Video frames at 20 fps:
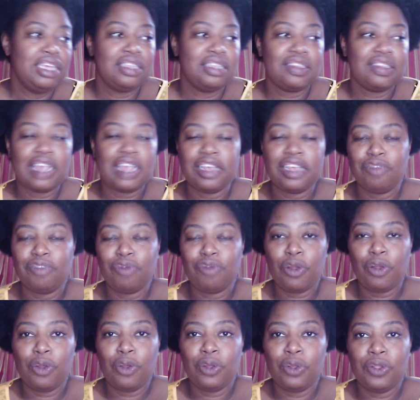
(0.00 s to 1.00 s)
second
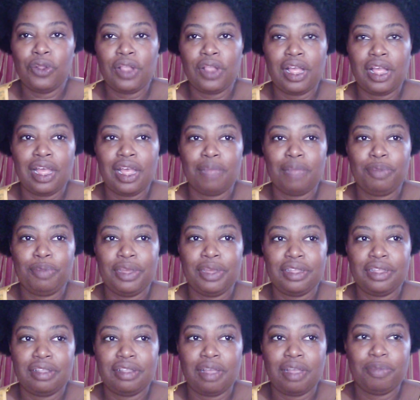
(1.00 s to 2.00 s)
roll, I
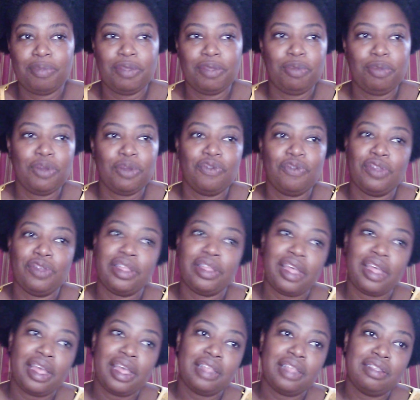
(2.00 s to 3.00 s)
picked up the book for
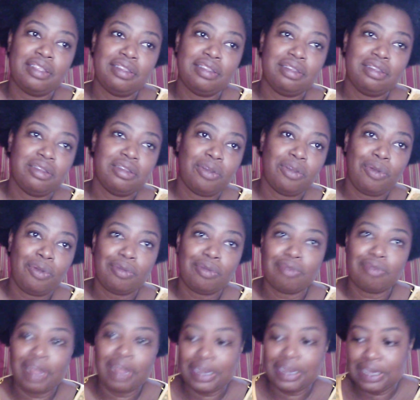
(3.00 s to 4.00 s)
that
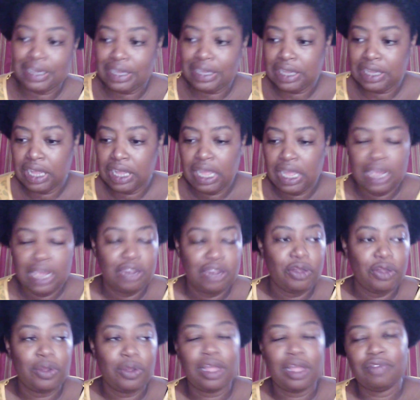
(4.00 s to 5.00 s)
already,
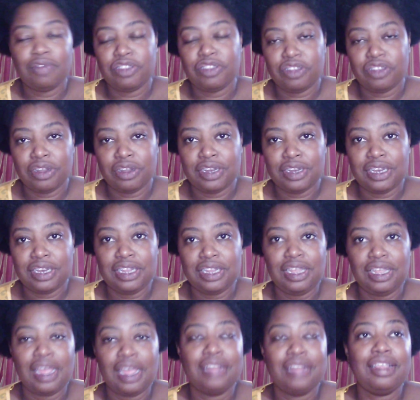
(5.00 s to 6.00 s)
though I haven't started
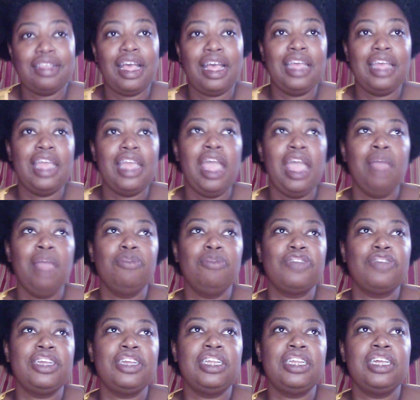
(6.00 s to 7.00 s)
yet. I am
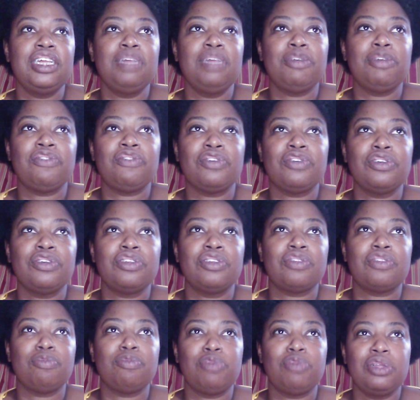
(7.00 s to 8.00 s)
reading my
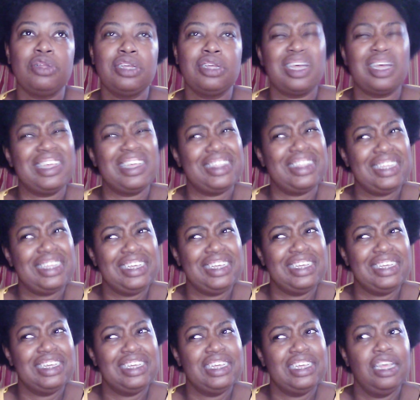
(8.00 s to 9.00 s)
first book, I
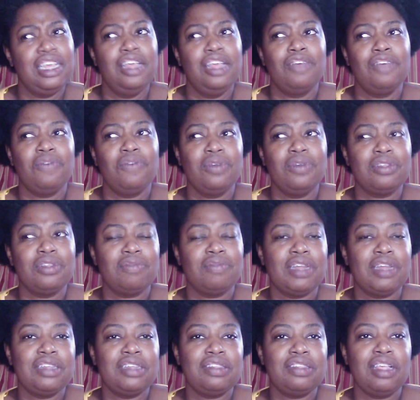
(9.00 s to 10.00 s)
think, for the
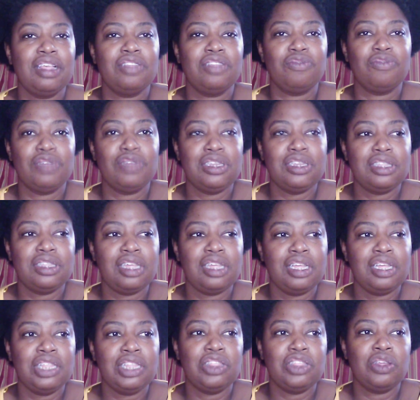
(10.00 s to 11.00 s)
Renaissance
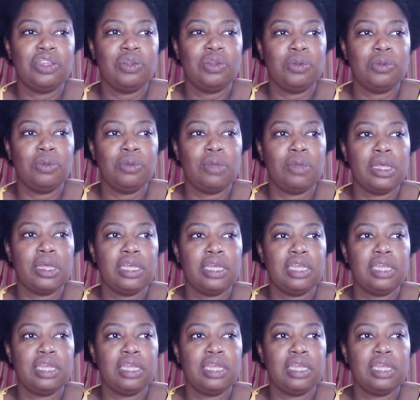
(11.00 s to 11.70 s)
Readathon, though